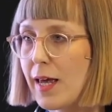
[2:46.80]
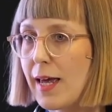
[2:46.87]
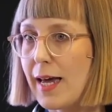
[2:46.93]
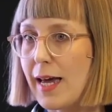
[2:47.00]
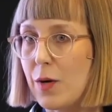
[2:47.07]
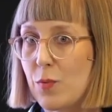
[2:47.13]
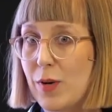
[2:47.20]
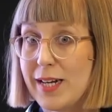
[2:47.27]

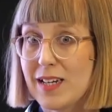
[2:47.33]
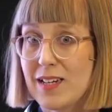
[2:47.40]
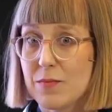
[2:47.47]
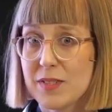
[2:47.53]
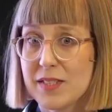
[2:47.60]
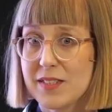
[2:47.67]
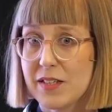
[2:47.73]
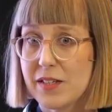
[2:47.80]
And when it
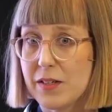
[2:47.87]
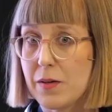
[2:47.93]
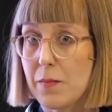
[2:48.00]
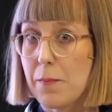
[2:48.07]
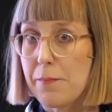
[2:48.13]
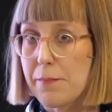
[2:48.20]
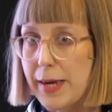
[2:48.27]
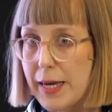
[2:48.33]
comes to
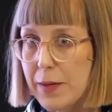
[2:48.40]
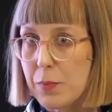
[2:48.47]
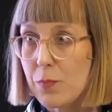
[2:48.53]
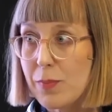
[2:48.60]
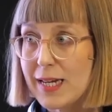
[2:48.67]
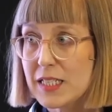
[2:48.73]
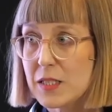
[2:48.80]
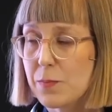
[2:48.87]

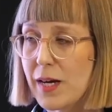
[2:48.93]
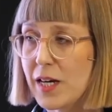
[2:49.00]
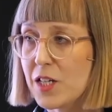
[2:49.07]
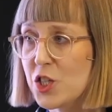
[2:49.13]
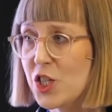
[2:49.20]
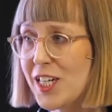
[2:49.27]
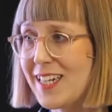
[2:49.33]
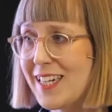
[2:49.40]
paper-based
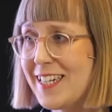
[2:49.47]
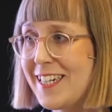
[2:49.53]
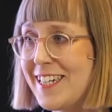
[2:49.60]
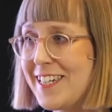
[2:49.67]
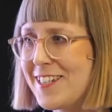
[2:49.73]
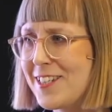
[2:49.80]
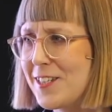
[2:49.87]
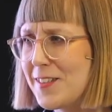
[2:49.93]
packaging,
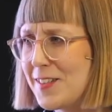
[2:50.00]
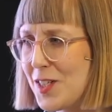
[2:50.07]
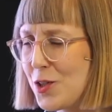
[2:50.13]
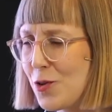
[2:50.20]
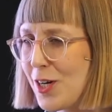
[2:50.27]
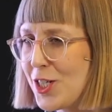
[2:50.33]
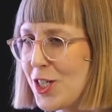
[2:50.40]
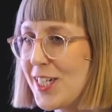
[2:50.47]
the
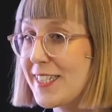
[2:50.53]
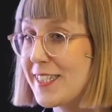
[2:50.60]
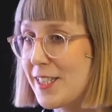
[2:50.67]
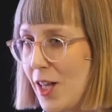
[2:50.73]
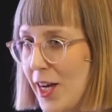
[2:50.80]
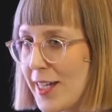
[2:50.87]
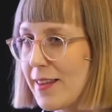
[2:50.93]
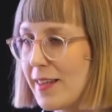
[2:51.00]
situation is
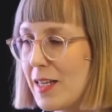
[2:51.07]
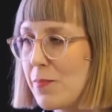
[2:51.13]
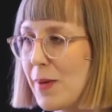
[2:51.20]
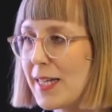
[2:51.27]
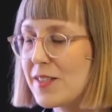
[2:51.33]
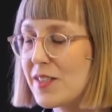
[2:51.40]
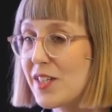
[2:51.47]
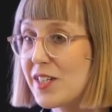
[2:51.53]
slightly
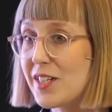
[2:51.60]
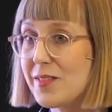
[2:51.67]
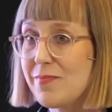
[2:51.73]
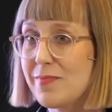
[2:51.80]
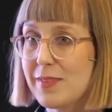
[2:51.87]
better.